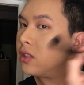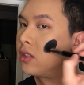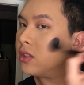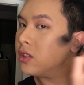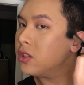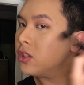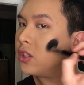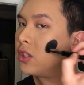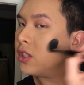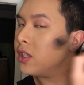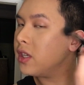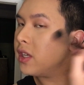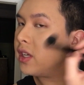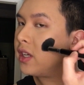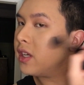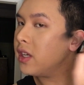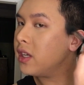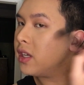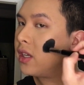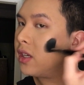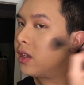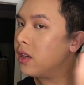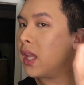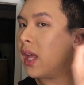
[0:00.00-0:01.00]

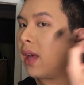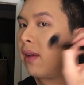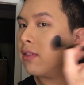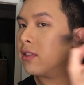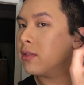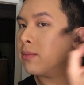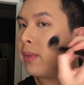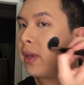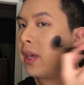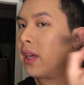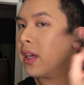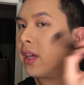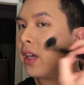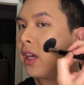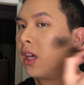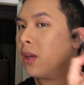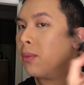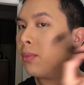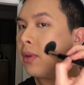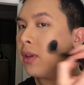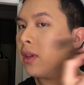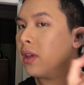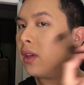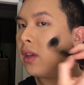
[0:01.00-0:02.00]
she loves
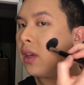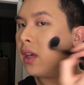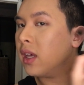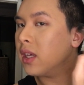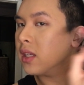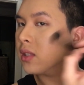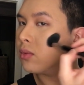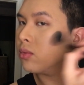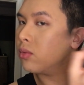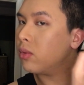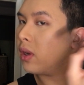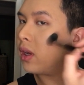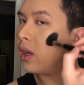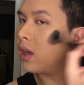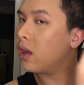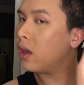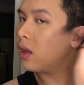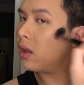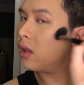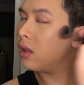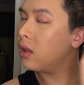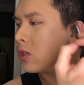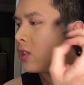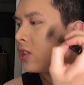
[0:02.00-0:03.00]
makeup as
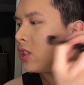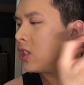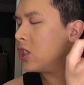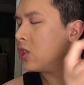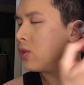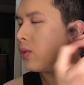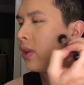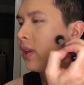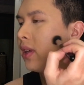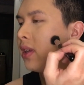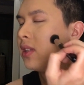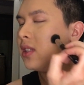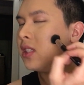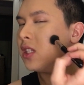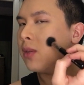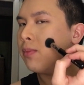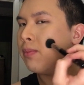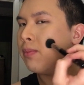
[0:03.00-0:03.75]
well. She's really into